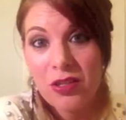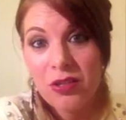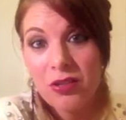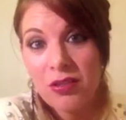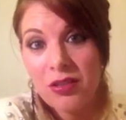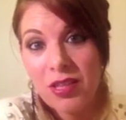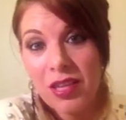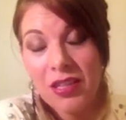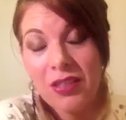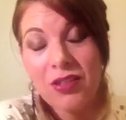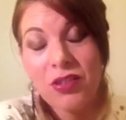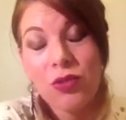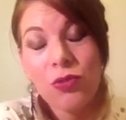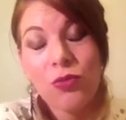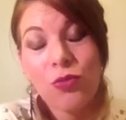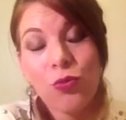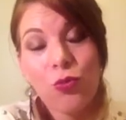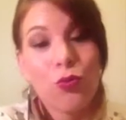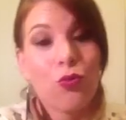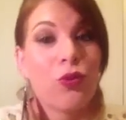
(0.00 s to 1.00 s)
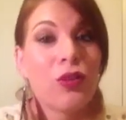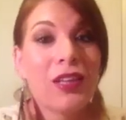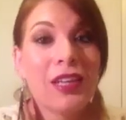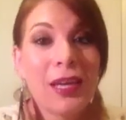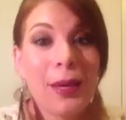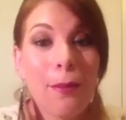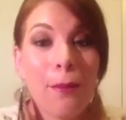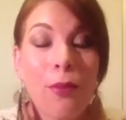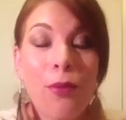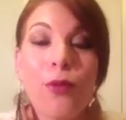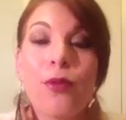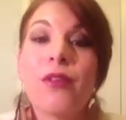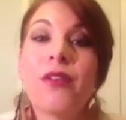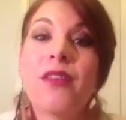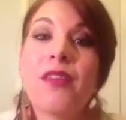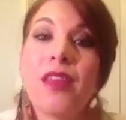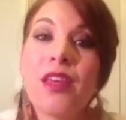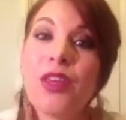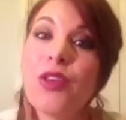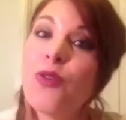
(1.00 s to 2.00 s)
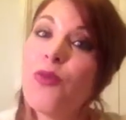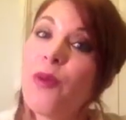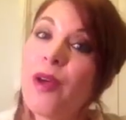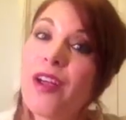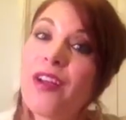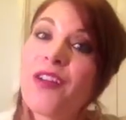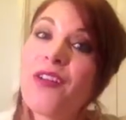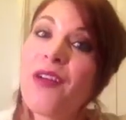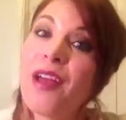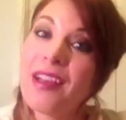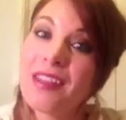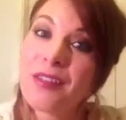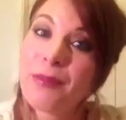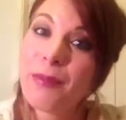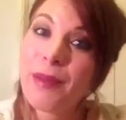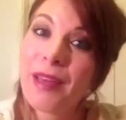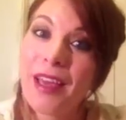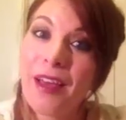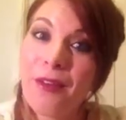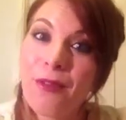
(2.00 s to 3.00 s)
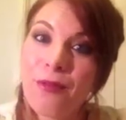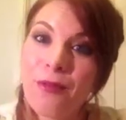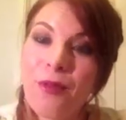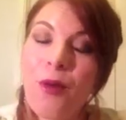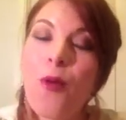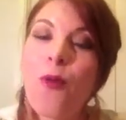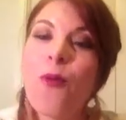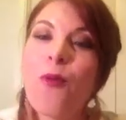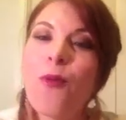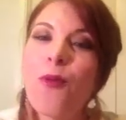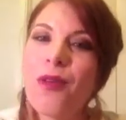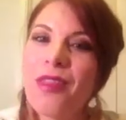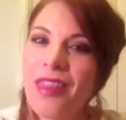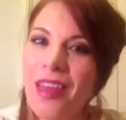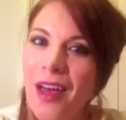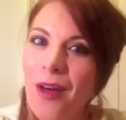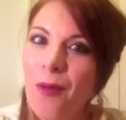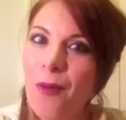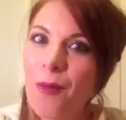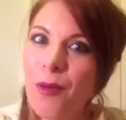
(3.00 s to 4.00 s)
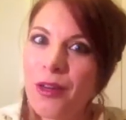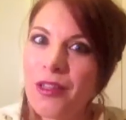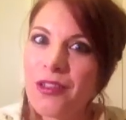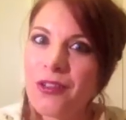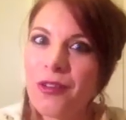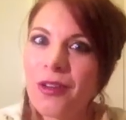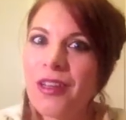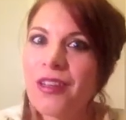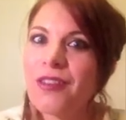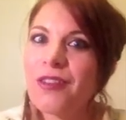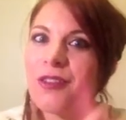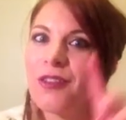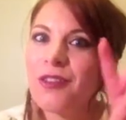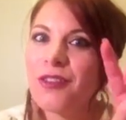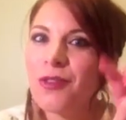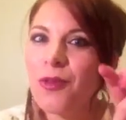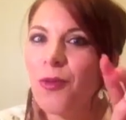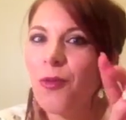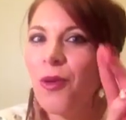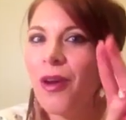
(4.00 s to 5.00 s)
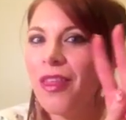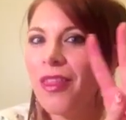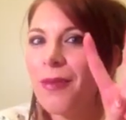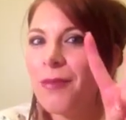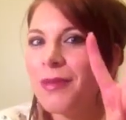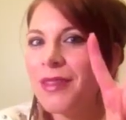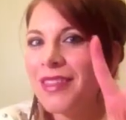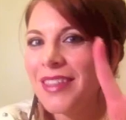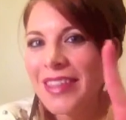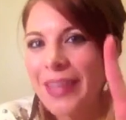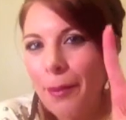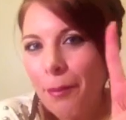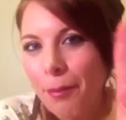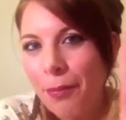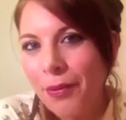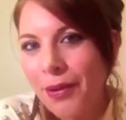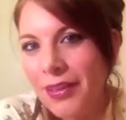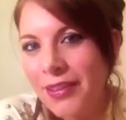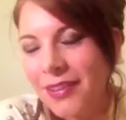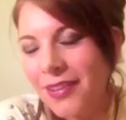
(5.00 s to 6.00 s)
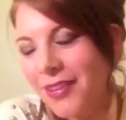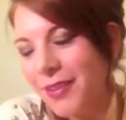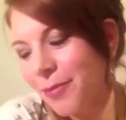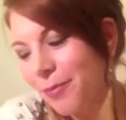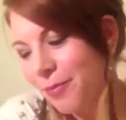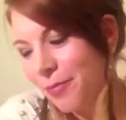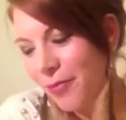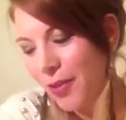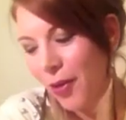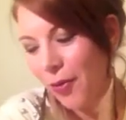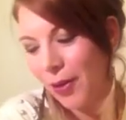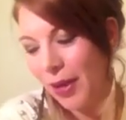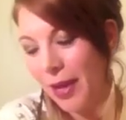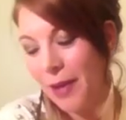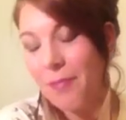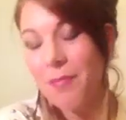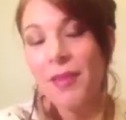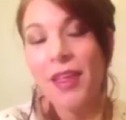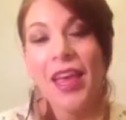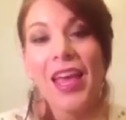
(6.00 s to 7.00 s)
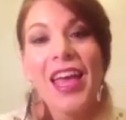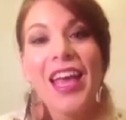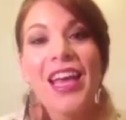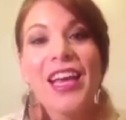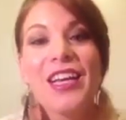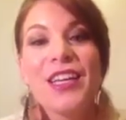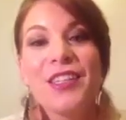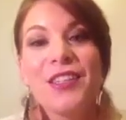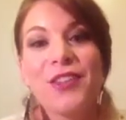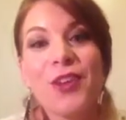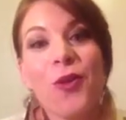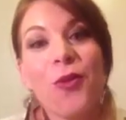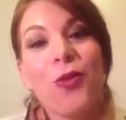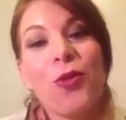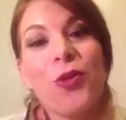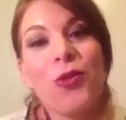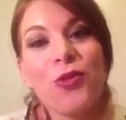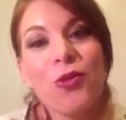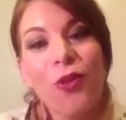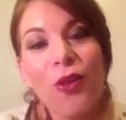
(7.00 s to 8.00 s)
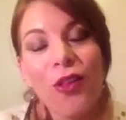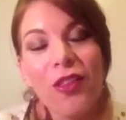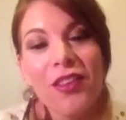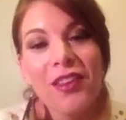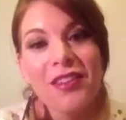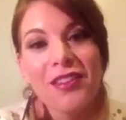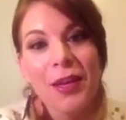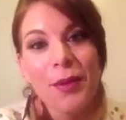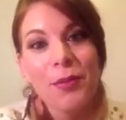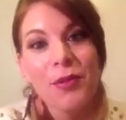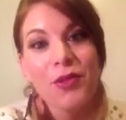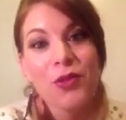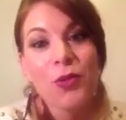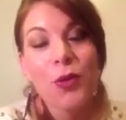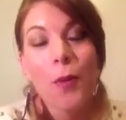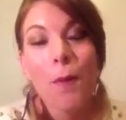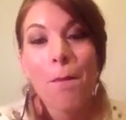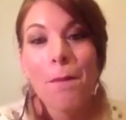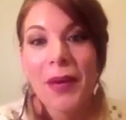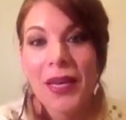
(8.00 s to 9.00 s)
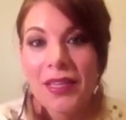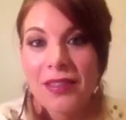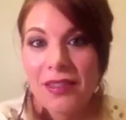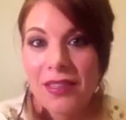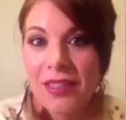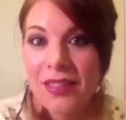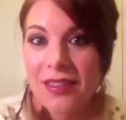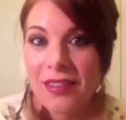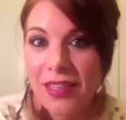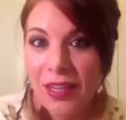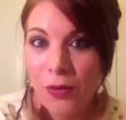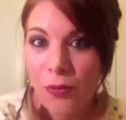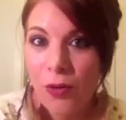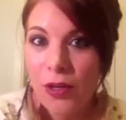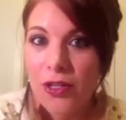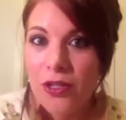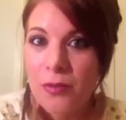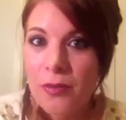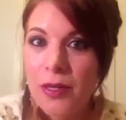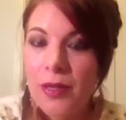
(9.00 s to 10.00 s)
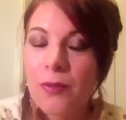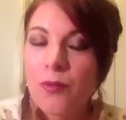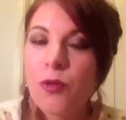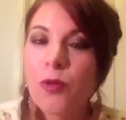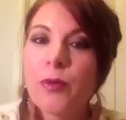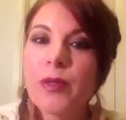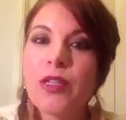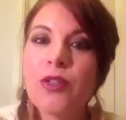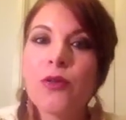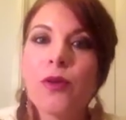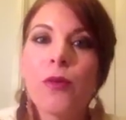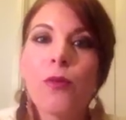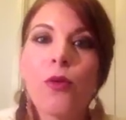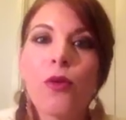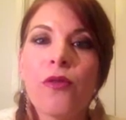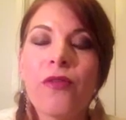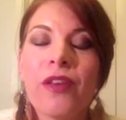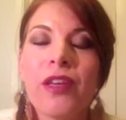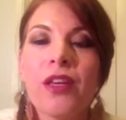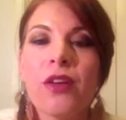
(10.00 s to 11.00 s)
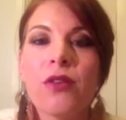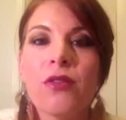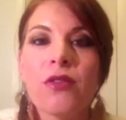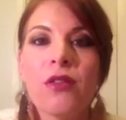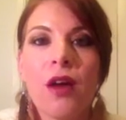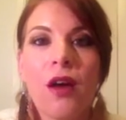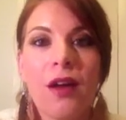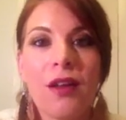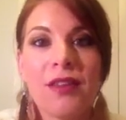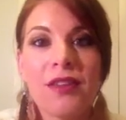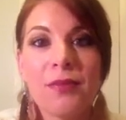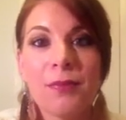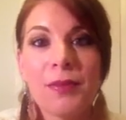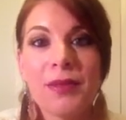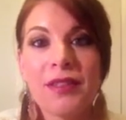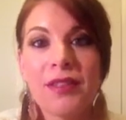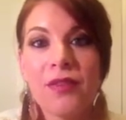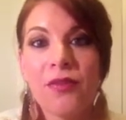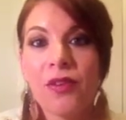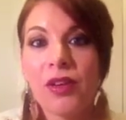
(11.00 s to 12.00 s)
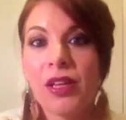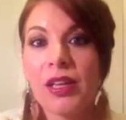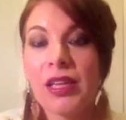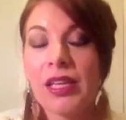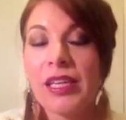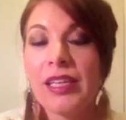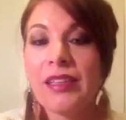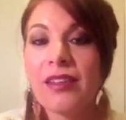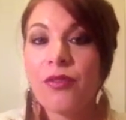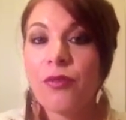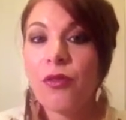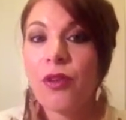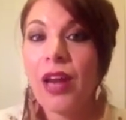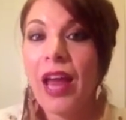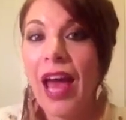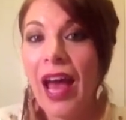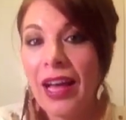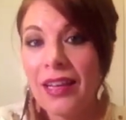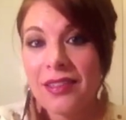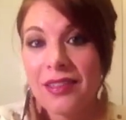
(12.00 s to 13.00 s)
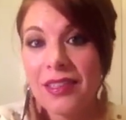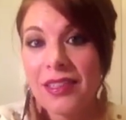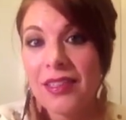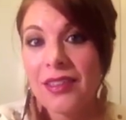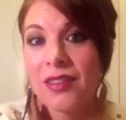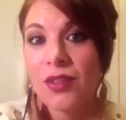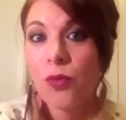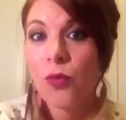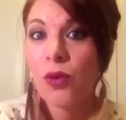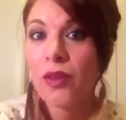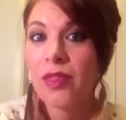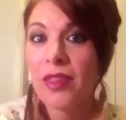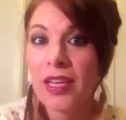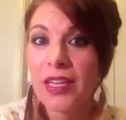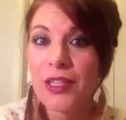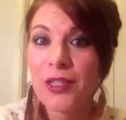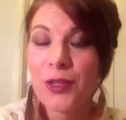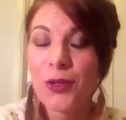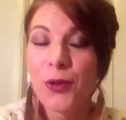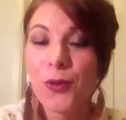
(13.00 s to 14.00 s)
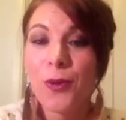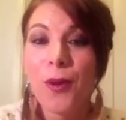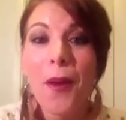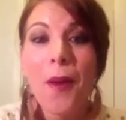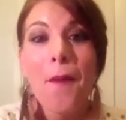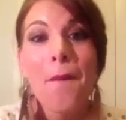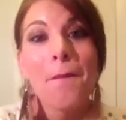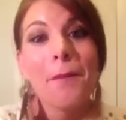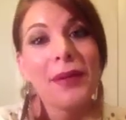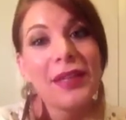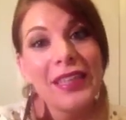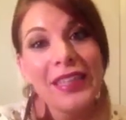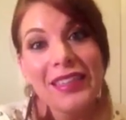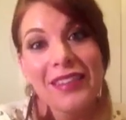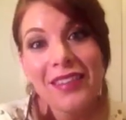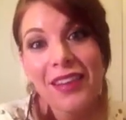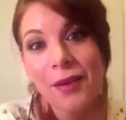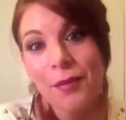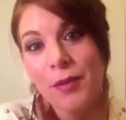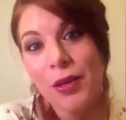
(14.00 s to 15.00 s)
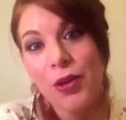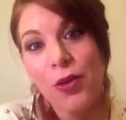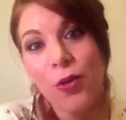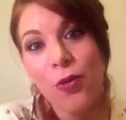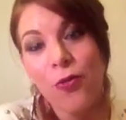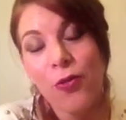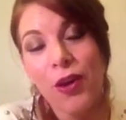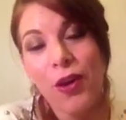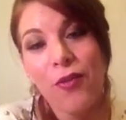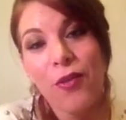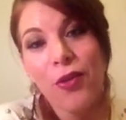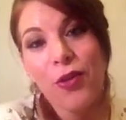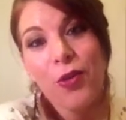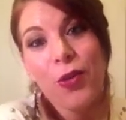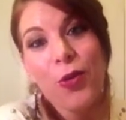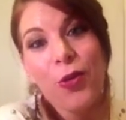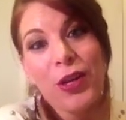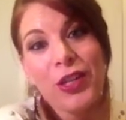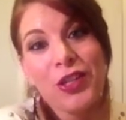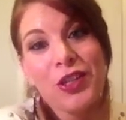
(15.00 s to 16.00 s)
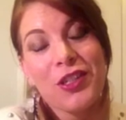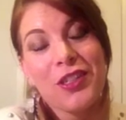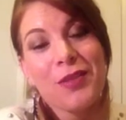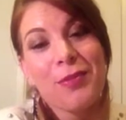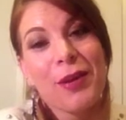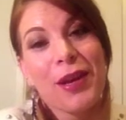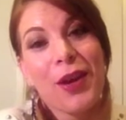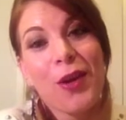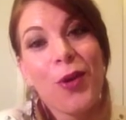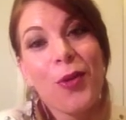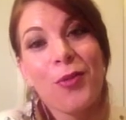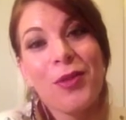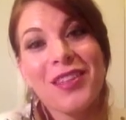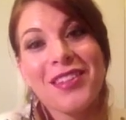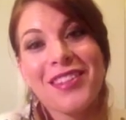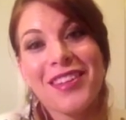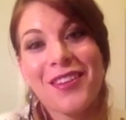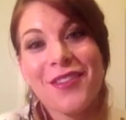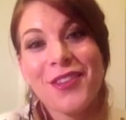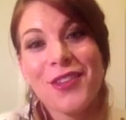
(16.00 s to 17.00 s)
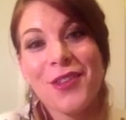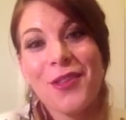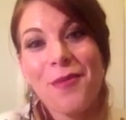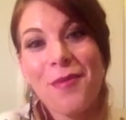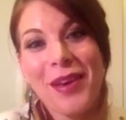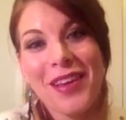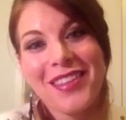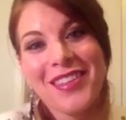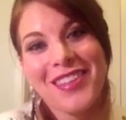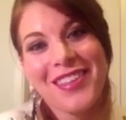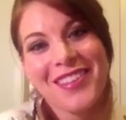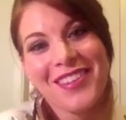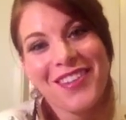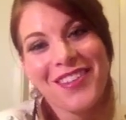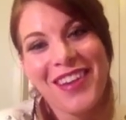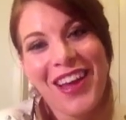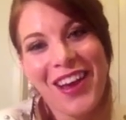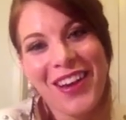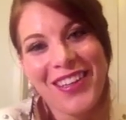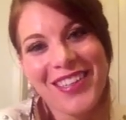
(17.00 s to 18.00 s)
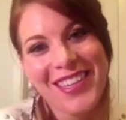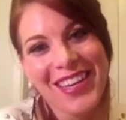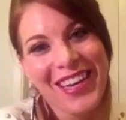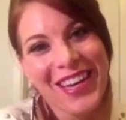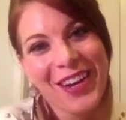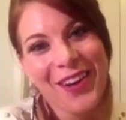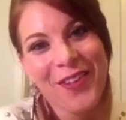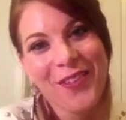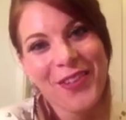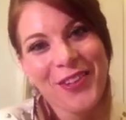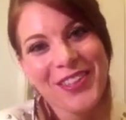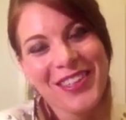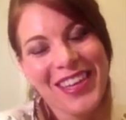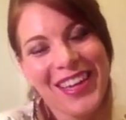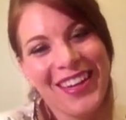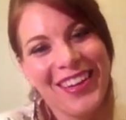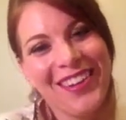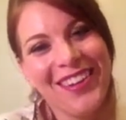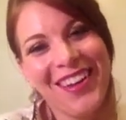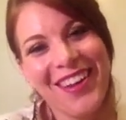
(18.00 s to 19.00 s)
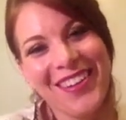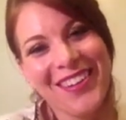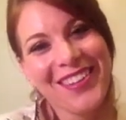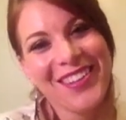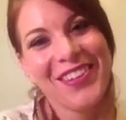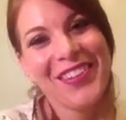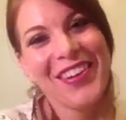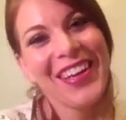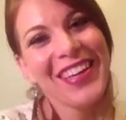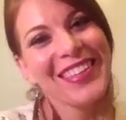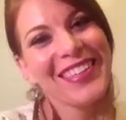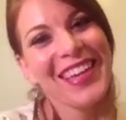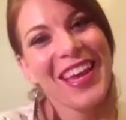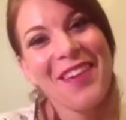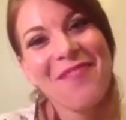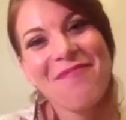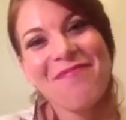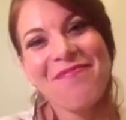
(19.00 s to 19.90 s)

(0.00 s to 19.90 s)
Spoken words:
your skin. So it's really important that you wear your SPF without moisturizer. So wear them separate, okay? So those are all the steps to a basic skin regimen. We'll be doing more videos on specifically different acids and what they do. Please let me know if you have other questions, but I hope this gives you the basics on how to take care of your skin. I'll see you next time.